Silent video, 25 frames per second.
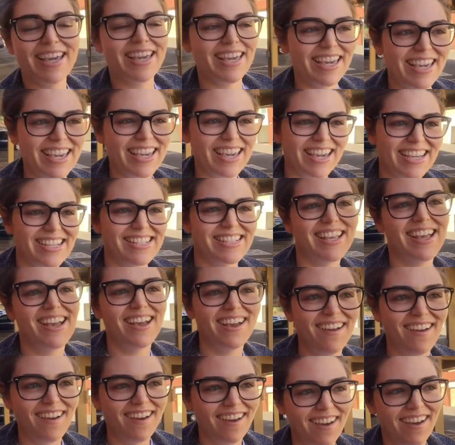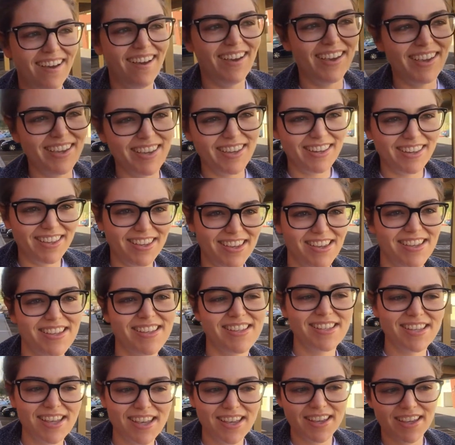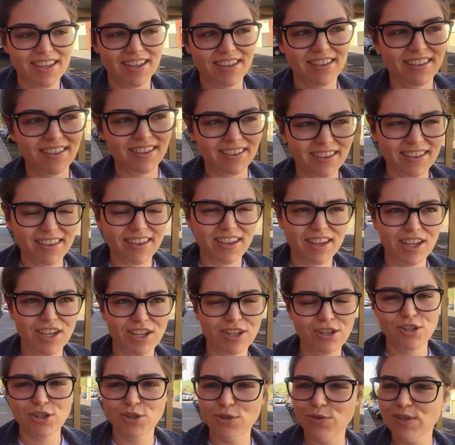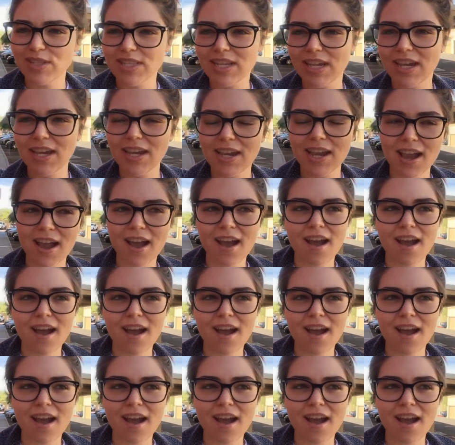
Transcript: Hey guys, it is Tuesday.